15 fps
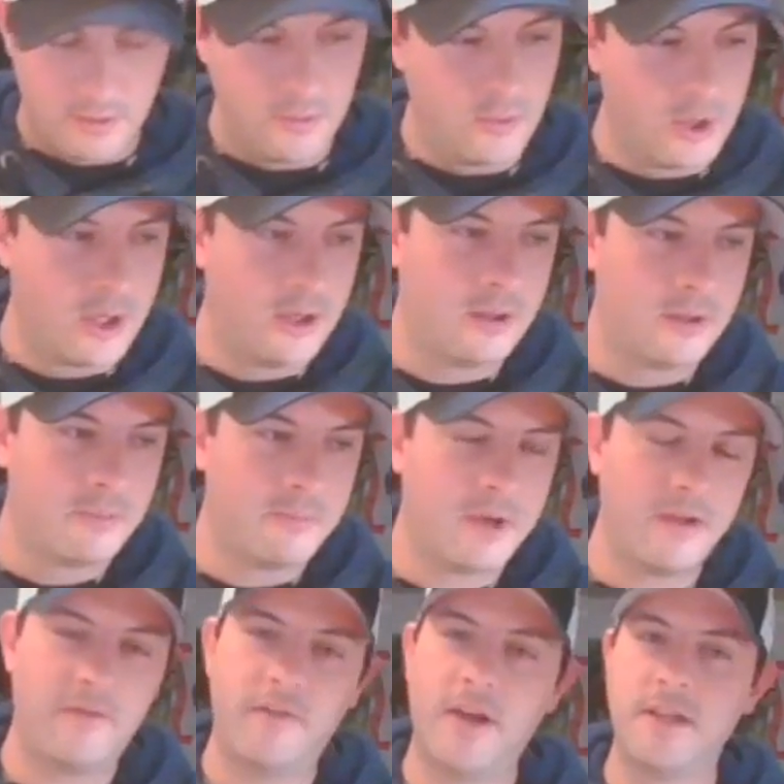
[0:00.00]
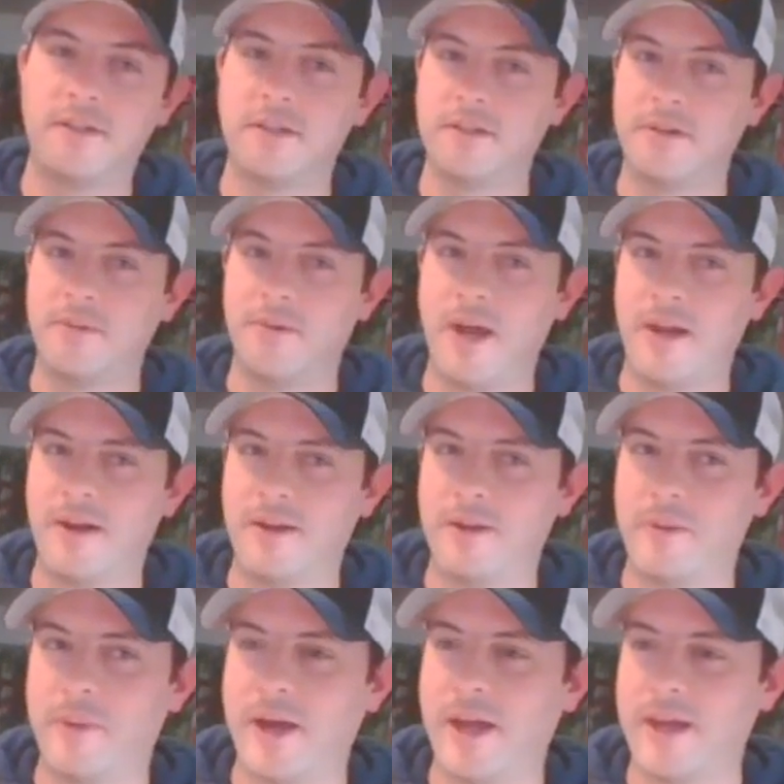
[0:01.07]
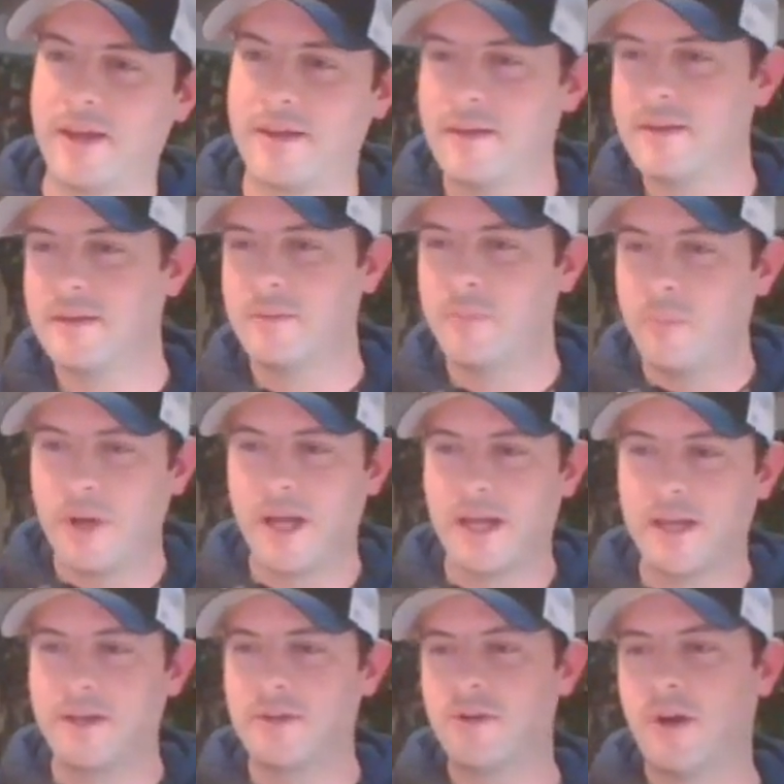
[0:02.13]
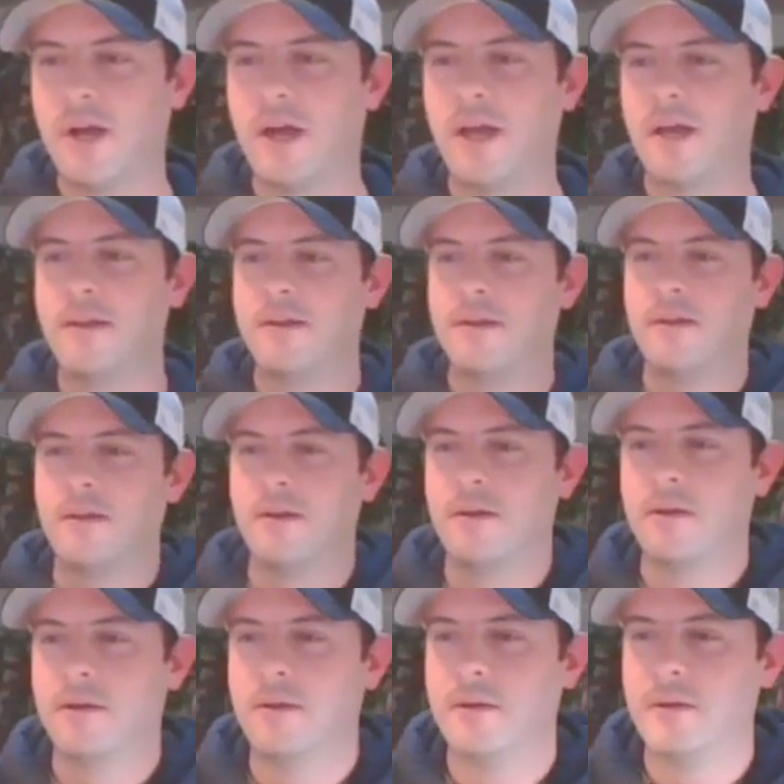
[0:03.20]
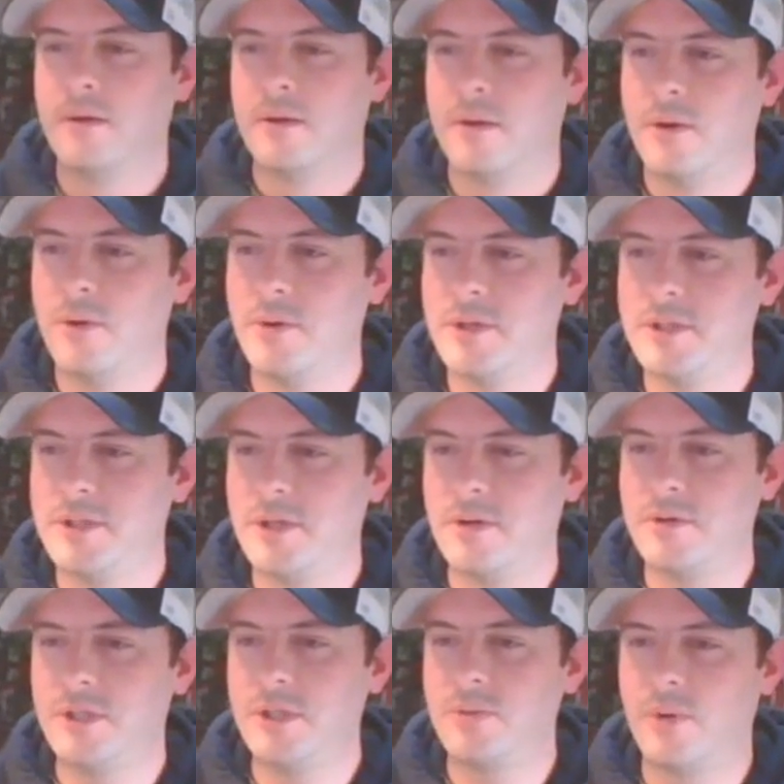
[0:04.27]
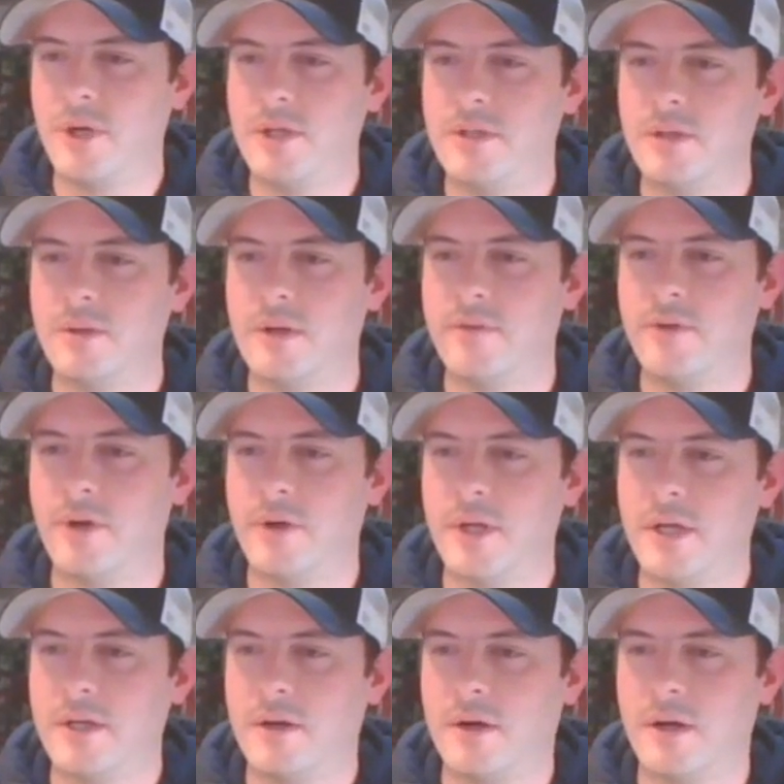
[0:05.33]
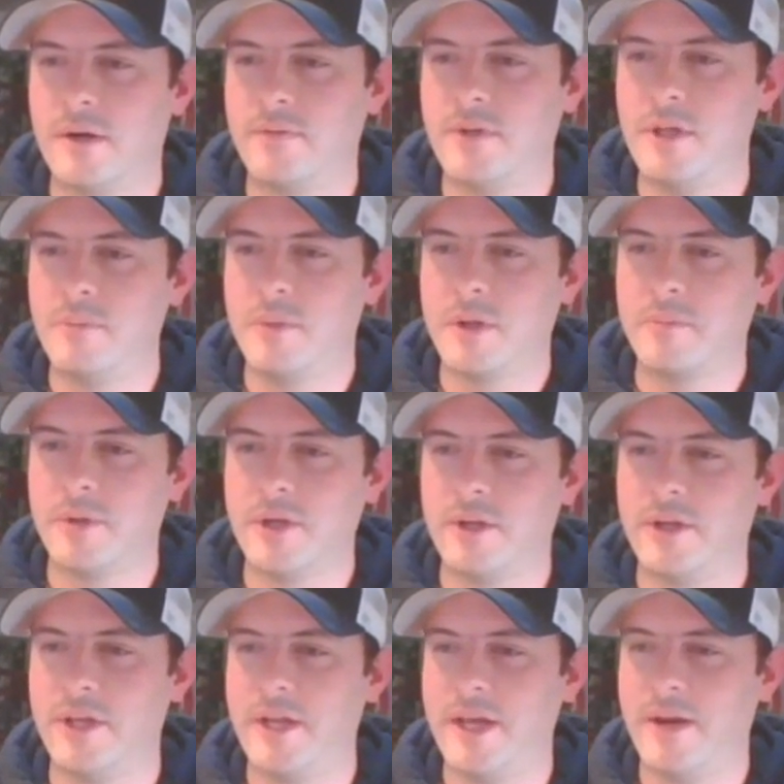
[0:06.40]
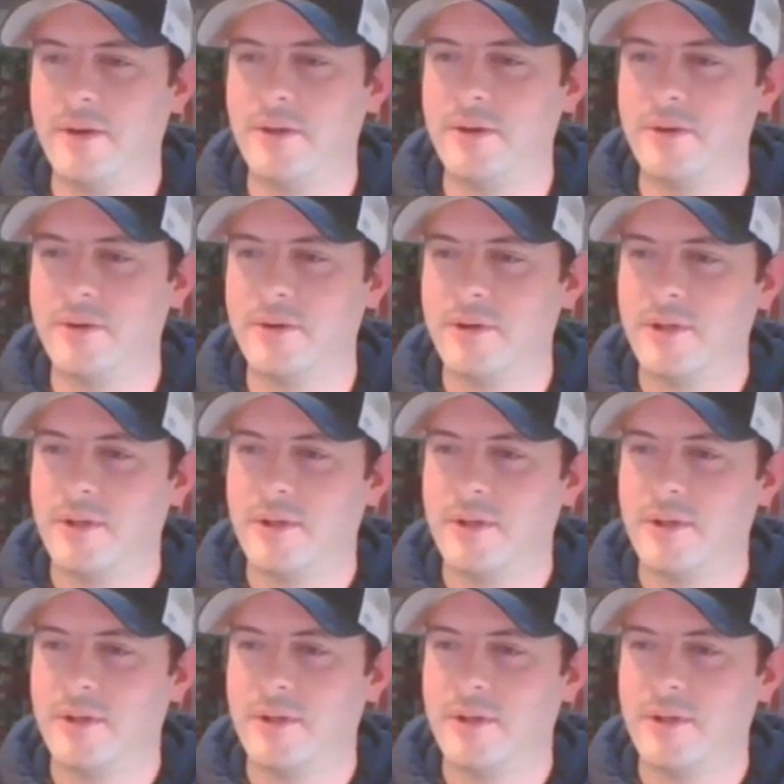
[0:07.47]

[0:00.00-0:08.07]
Well, my face isn't right on the mic, but I could try. Who is the OG22? I've donated to RFT, Big Mill, and now you.